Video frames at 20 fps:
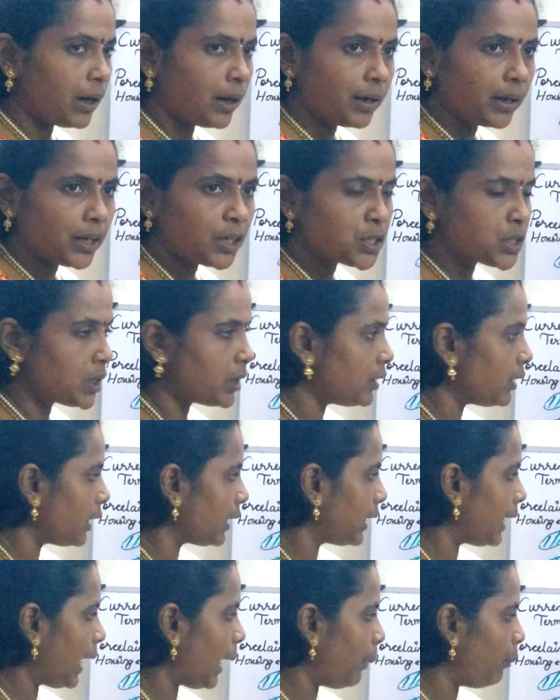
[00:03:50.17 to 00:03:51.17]
condition, the
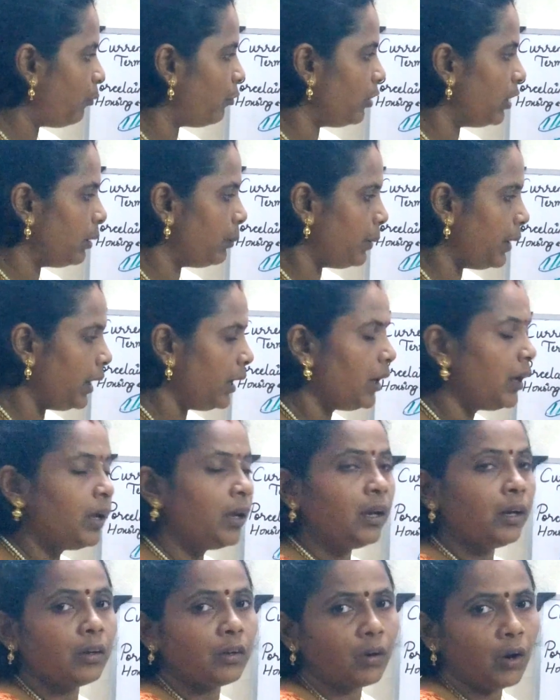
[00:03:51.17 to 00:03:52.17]
gap will be
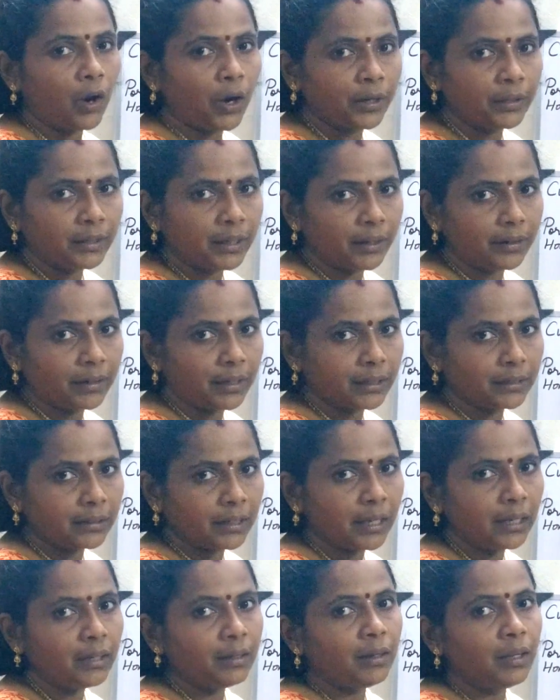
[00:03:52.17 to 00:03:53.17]

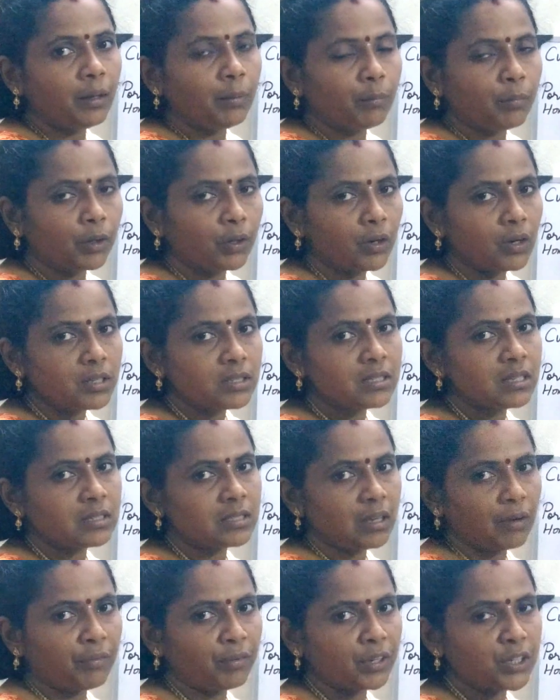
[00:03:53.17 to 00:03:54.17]
non-conducting because the
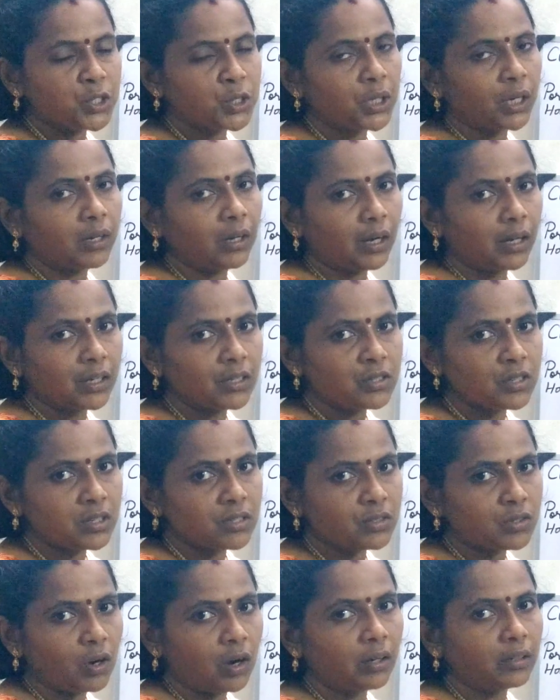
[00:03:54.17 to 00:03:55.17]
sufficient energy
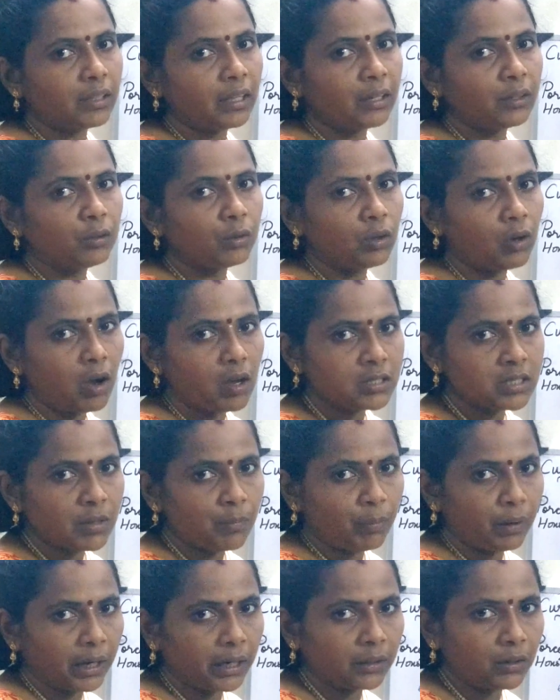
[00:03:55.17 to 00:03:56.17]
is not there to cause a
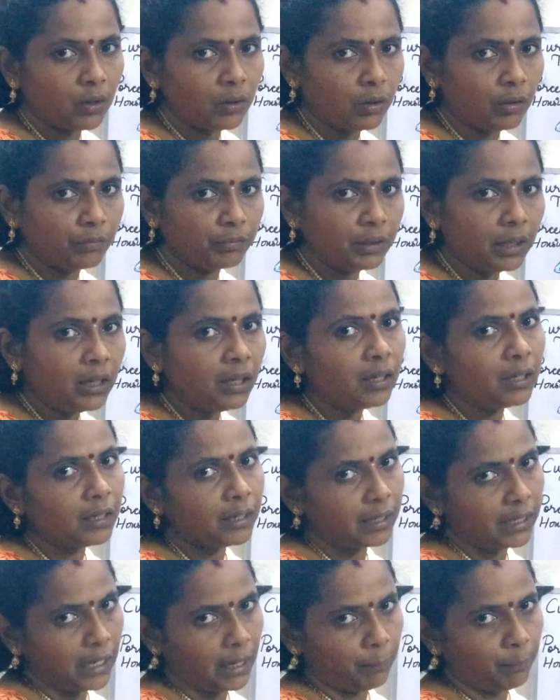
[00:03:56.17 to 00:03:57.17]
breakdown of the
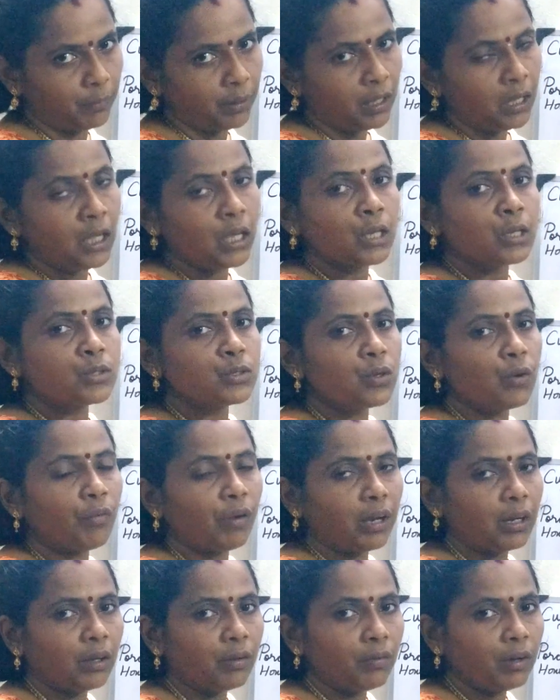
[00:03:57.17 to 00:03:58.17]
gap. So,
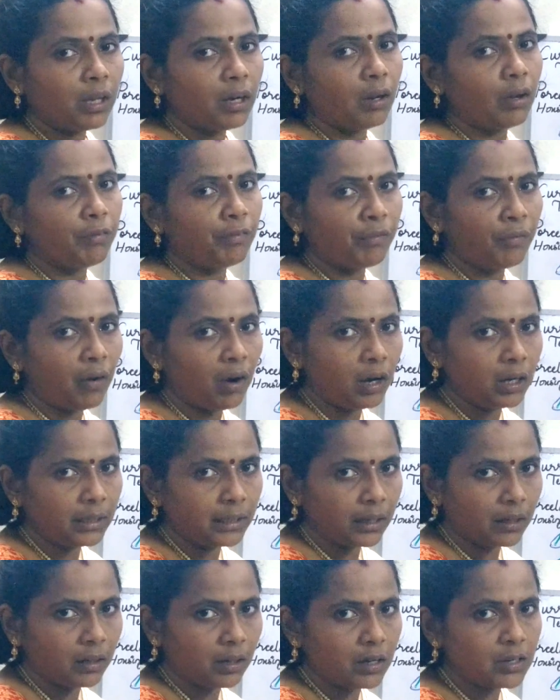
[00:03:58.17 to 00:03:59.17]
whenever a fault
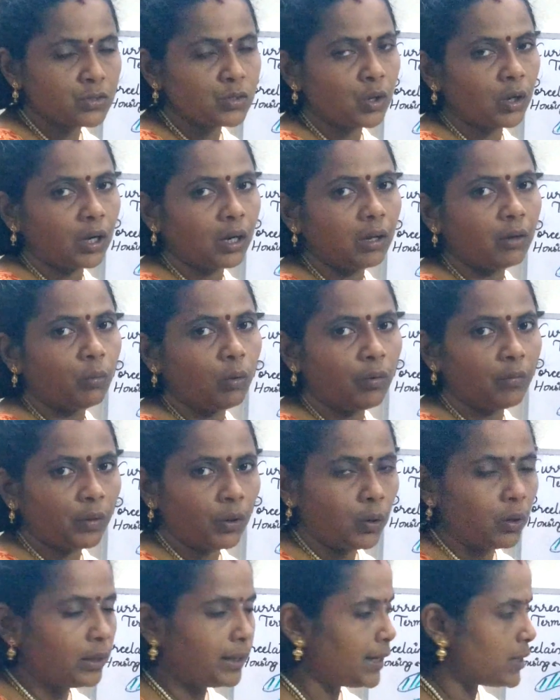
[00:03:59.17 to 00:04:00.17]
occurs or a over
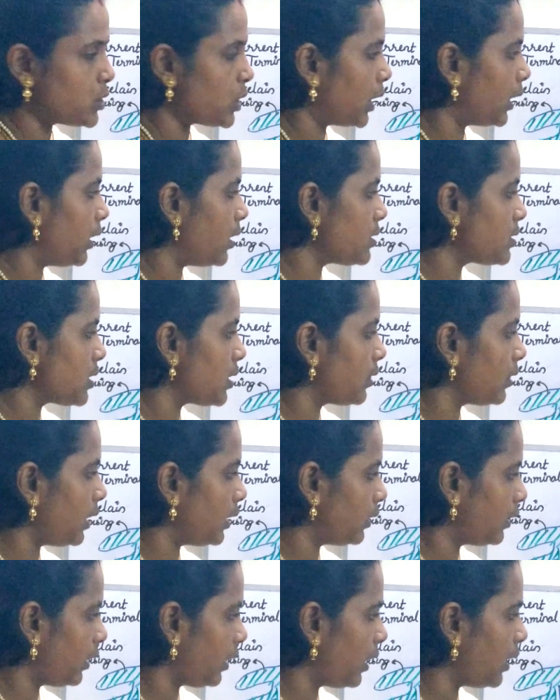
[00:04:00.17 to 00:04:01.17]
voltage occurs in
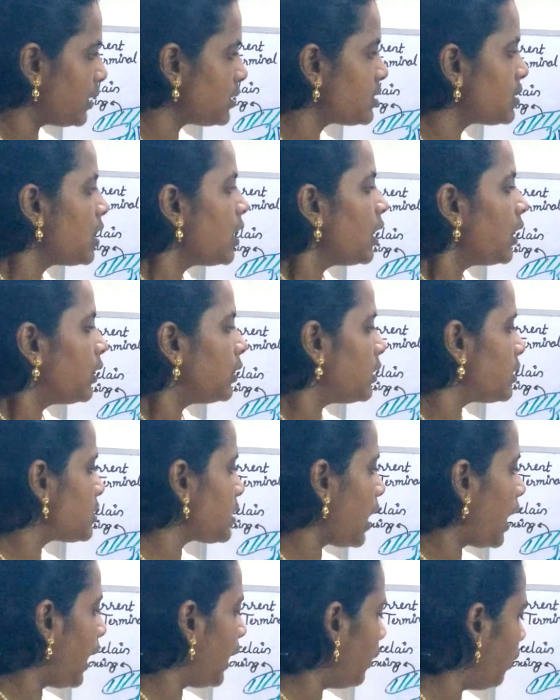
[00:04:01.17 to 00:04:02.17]
that case this
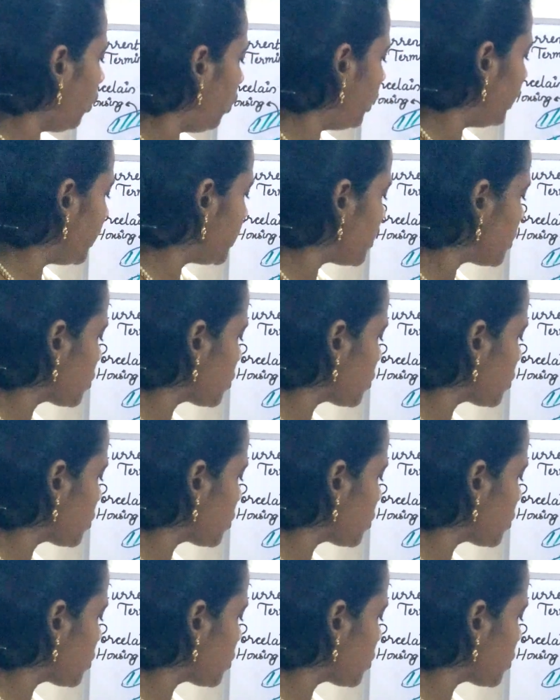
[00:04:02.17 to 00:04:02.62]
high voltage